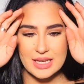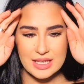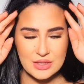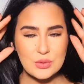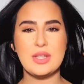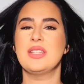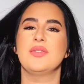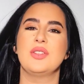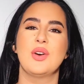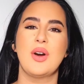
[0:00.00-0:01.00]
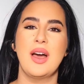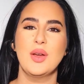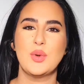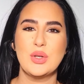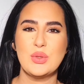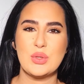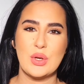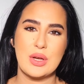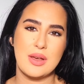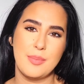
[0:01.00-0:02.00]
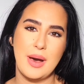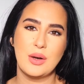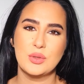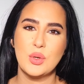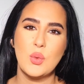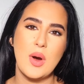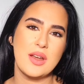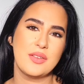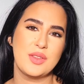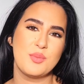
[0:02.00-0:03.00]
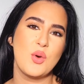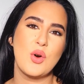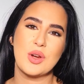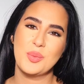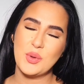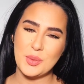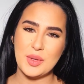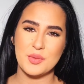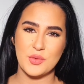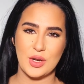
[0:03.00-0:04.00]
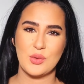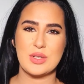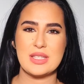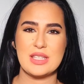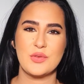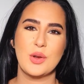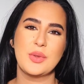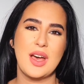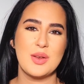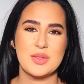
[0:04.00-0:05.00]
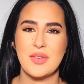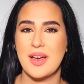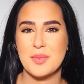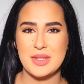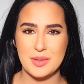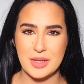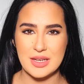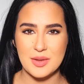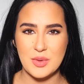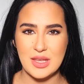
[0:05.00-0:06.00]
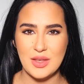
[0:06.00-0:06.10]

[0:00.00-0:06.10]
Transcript: In today's video I want to talk about one of the more premium fragrances from the house of Ahmed al Maghribi.